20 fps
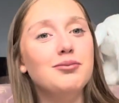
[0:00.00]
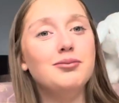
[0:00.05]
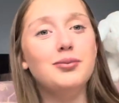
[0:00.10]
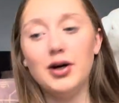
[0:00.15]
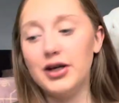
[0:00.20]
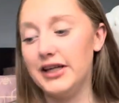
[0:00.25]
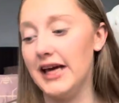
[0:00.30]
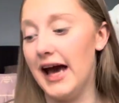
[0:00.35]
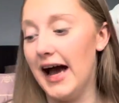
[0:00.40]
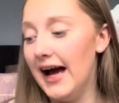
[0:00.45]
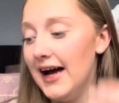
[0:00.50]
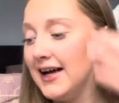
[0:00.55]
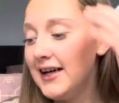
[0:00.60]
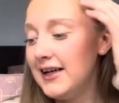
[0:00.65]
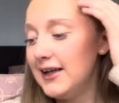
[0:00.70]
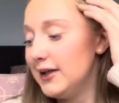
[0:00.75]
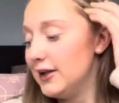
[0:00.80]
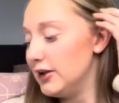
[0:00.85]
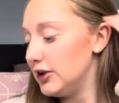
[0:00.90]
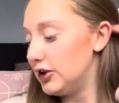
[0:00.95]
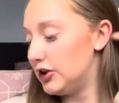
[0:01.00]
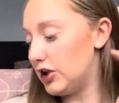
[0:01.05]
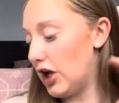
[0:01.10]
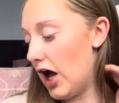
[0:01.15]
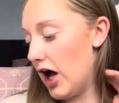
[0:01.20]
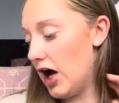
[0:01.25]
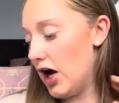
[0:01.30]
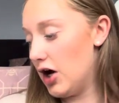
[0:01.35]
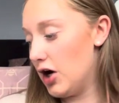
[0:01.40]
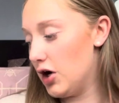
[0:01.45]
But yeah,
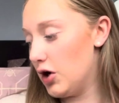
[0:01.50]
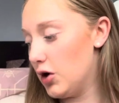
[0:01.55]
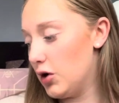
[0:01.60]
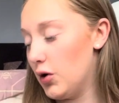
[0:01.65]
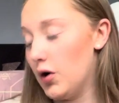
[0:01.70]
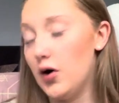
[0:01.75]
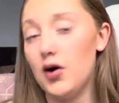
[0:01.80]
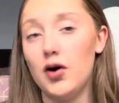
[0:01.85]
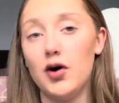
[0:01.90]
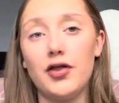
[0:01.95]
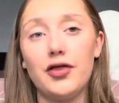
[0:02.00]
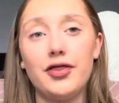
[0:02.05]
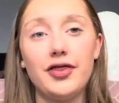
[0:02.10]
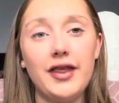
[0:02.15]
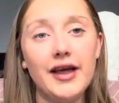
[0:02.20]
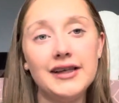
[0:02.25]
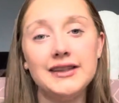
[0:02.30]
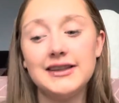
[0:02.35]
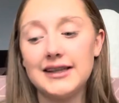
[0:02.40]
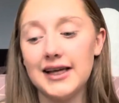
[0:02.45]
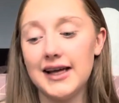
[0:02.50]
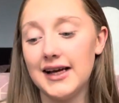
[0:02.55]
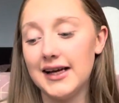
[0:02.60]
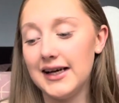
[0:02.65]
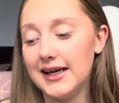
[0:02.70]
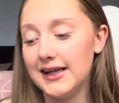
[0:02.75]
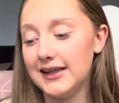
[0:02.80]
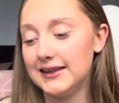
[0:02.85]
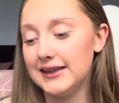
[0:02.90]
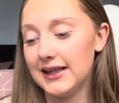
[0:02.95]
so this
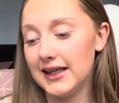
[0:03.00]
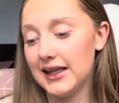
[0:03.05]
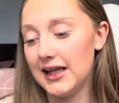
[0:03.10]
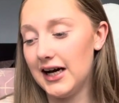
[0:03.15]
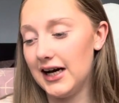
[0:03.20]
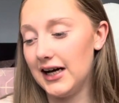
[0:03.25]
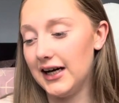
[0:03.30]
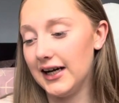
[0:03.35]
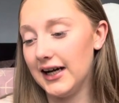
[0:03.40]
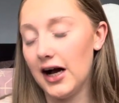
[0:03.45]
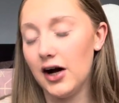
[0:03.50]
is like,